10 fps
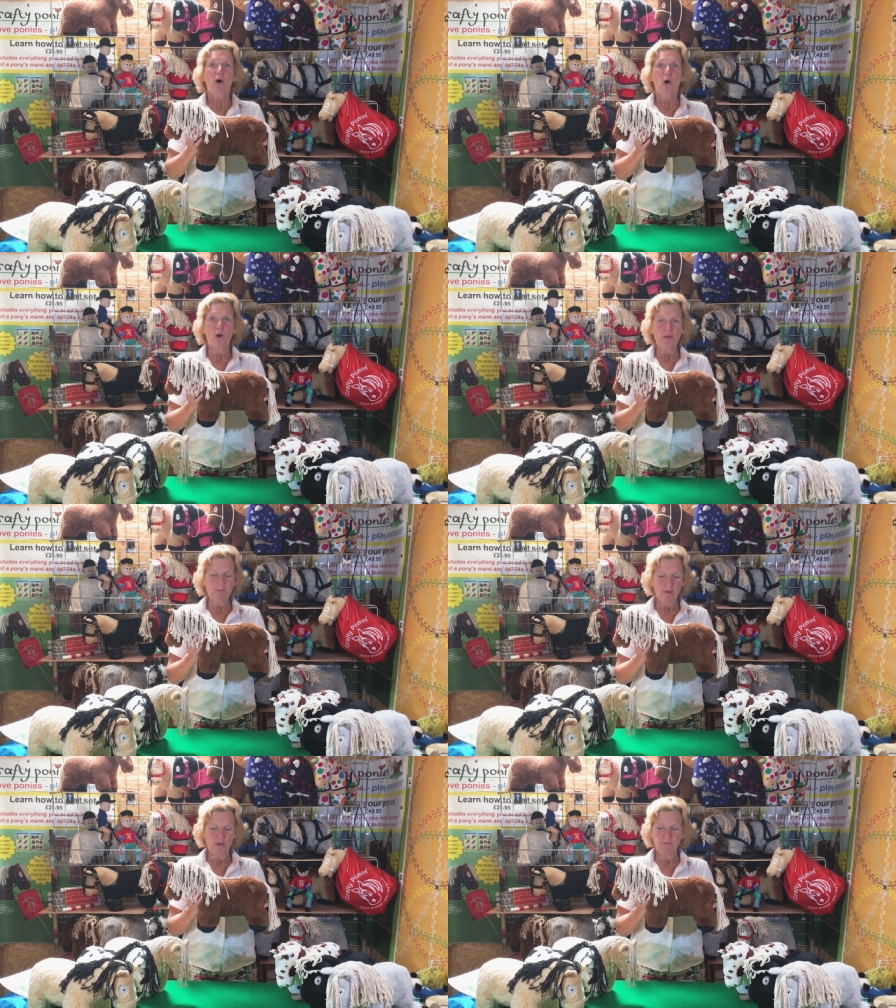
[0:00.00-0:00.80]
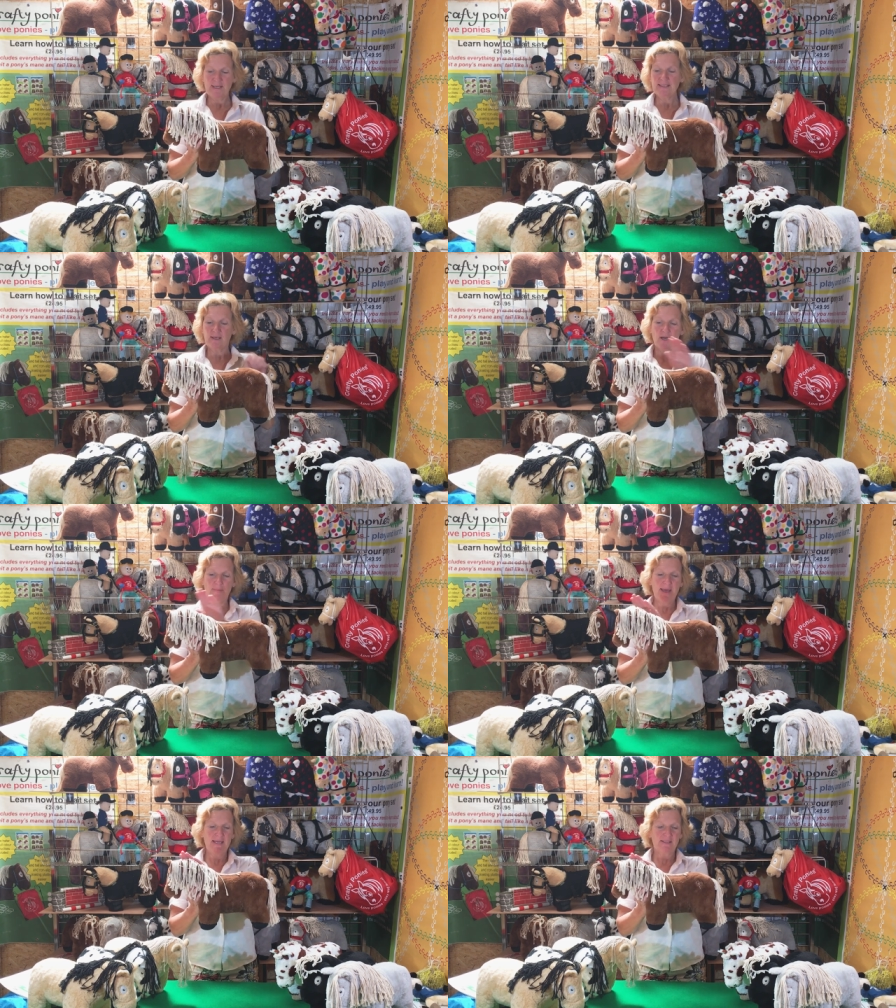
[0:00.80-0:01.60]
All the ponies
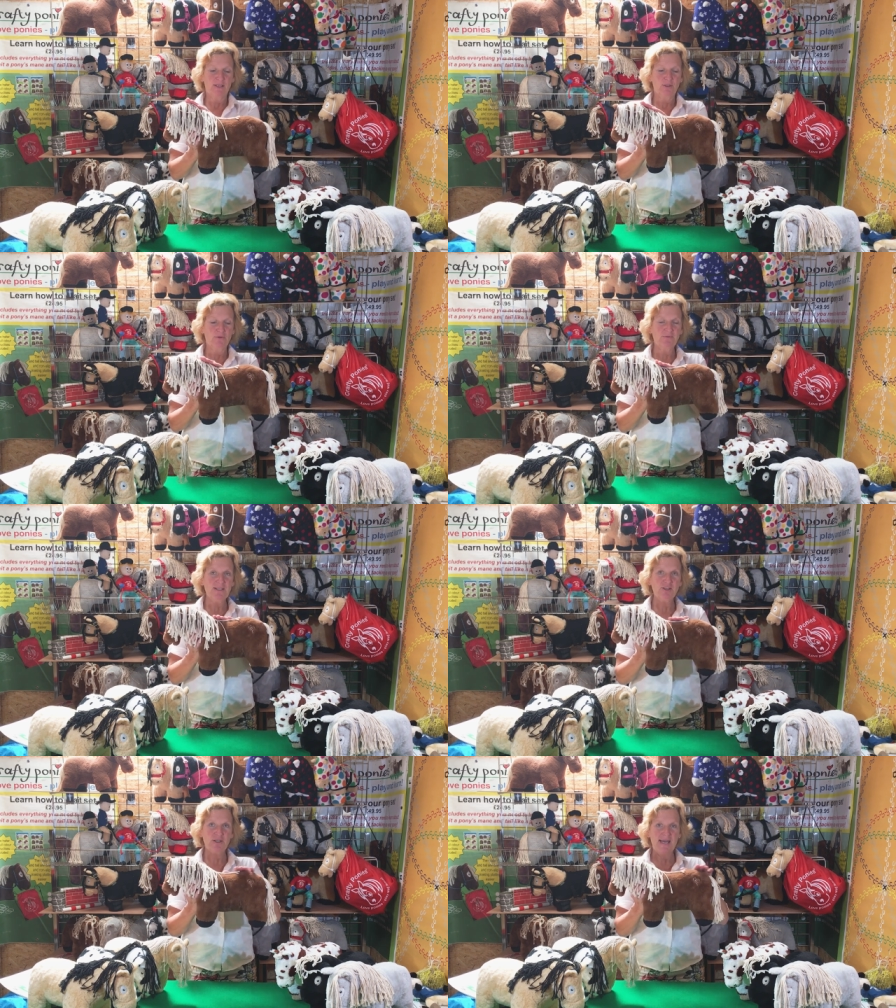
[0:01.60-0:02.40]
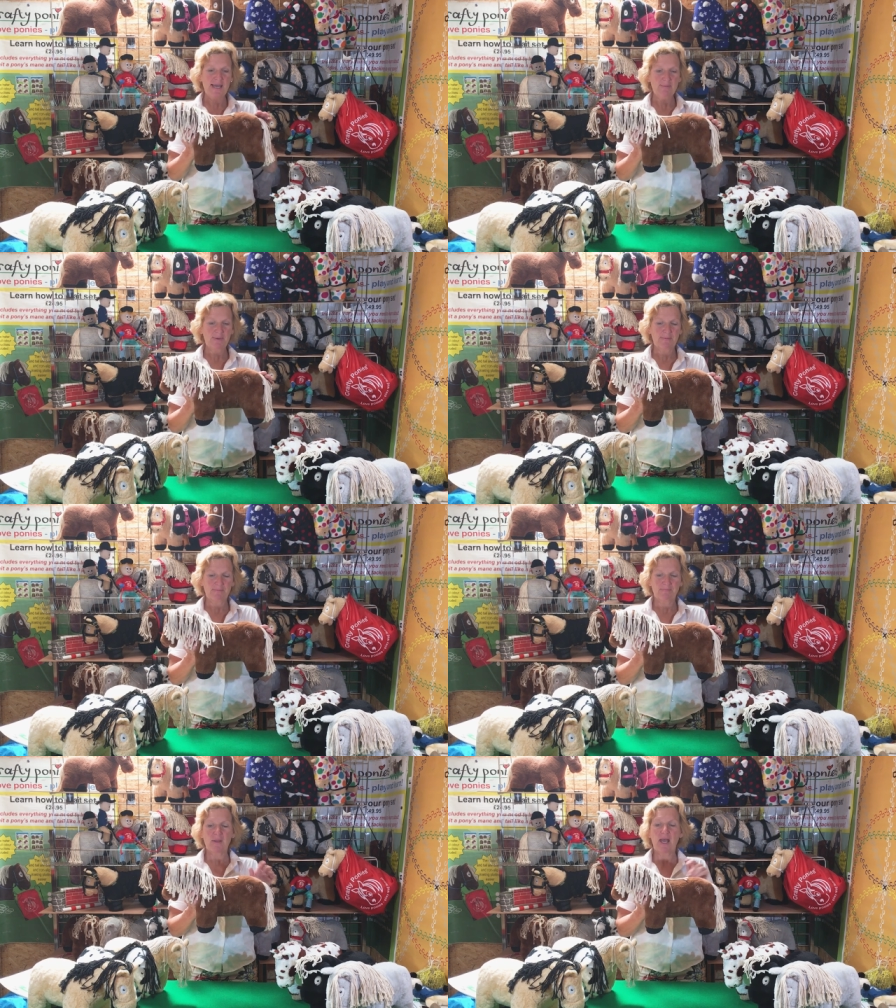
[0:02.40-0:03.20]
are made a lovely shape
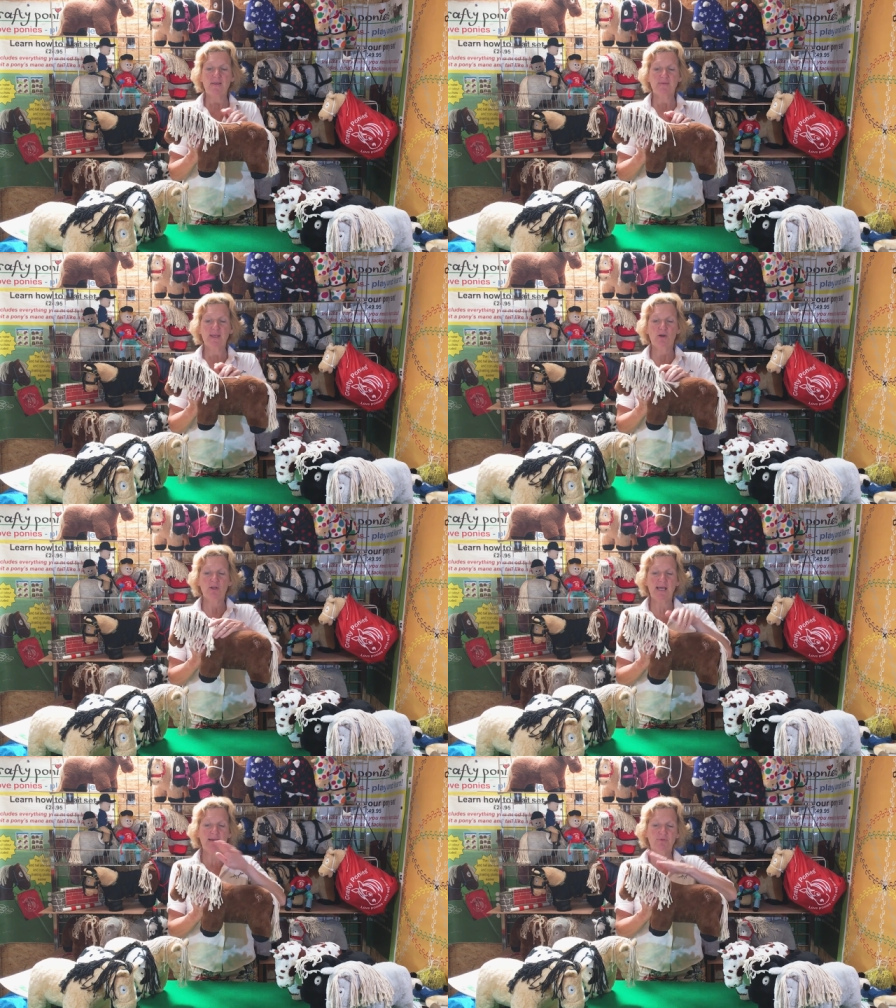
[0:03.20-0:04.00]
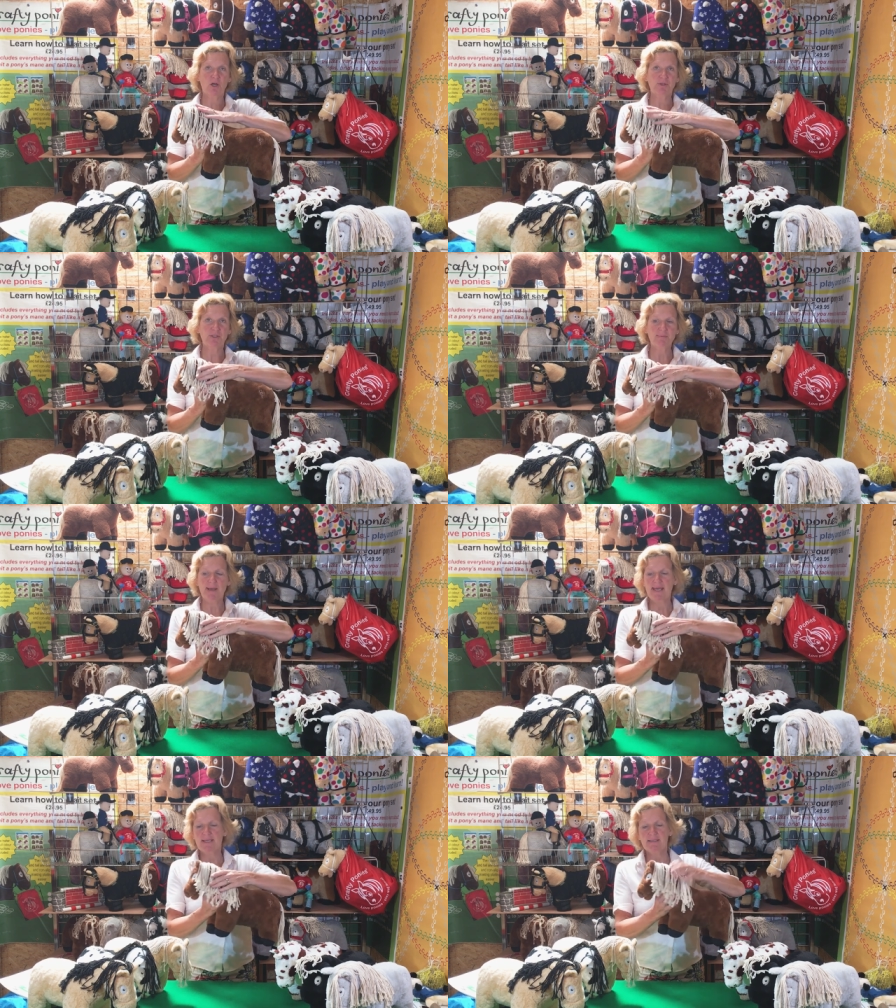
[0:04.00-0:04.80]
and they all have cotton
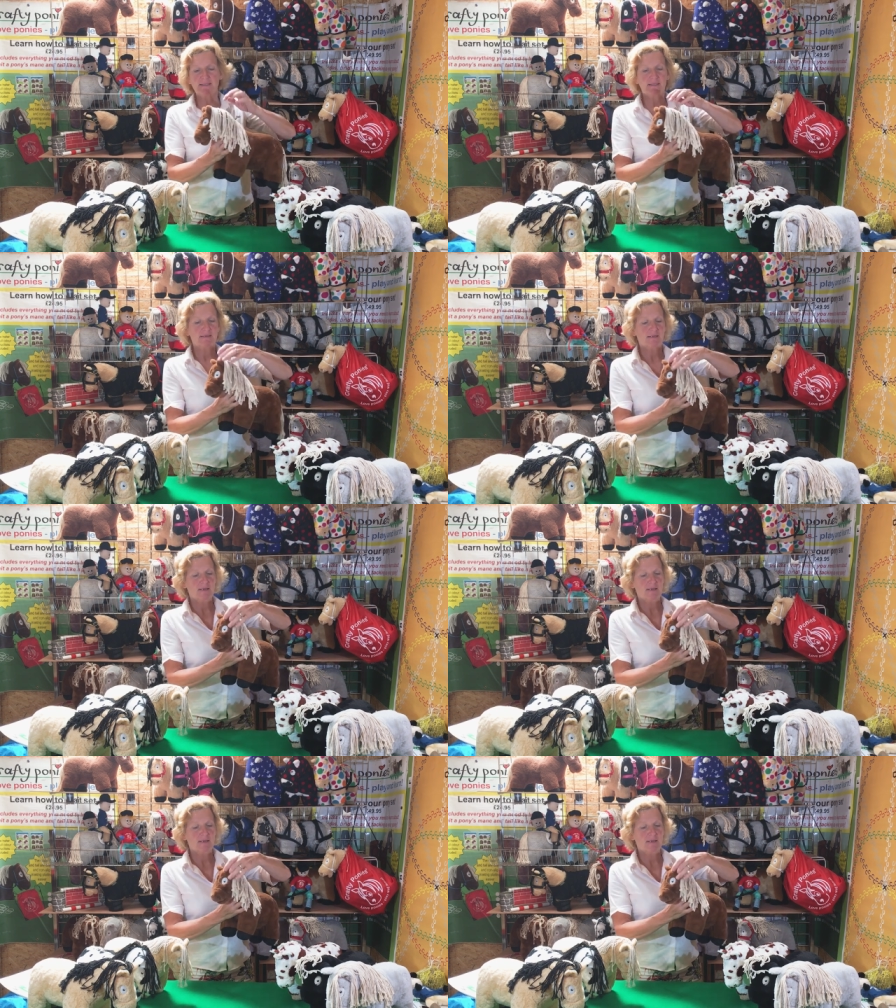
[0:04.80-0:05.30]
manes,